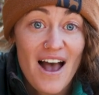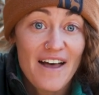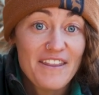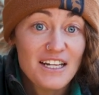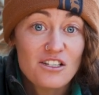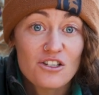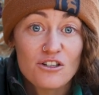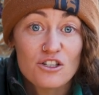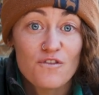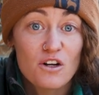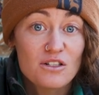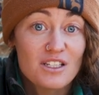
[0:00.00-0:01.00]
and then starts
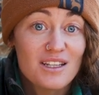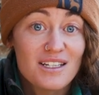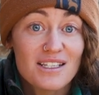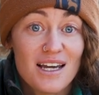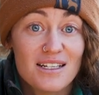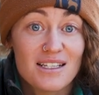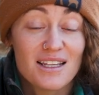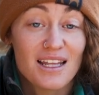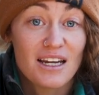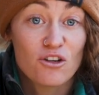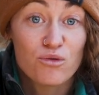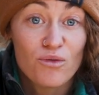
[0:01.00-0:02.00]
photosynthesizing
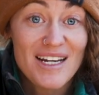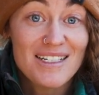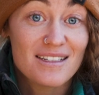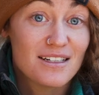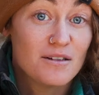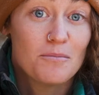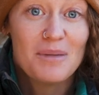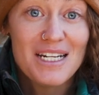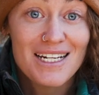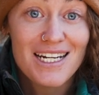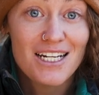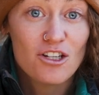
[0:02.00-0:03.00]
like crazy,
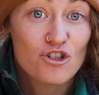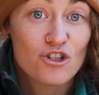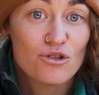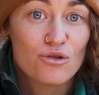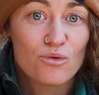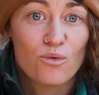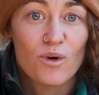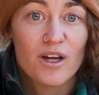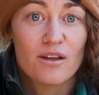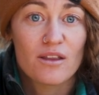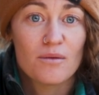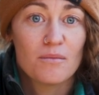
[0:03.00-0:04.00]
peaking in June
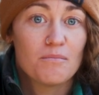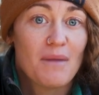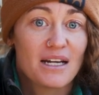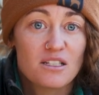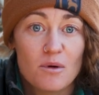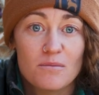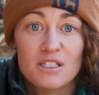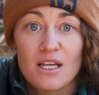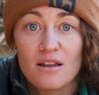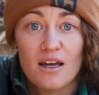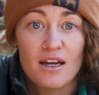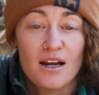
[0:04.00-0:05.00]
with maximum
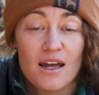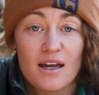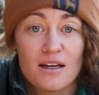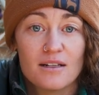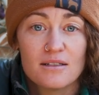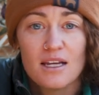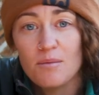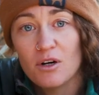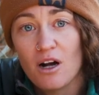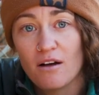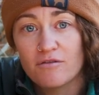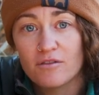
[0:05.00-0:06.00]
sunlight and
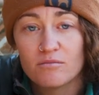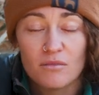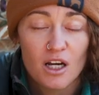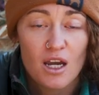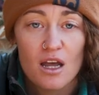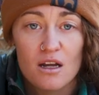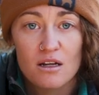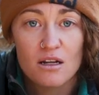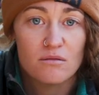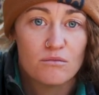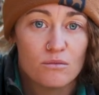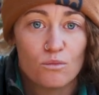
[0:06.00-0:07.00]
tapering off again
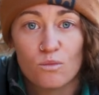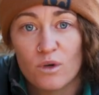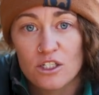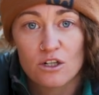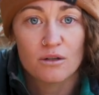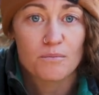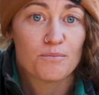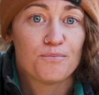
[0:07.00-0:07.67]
in winter.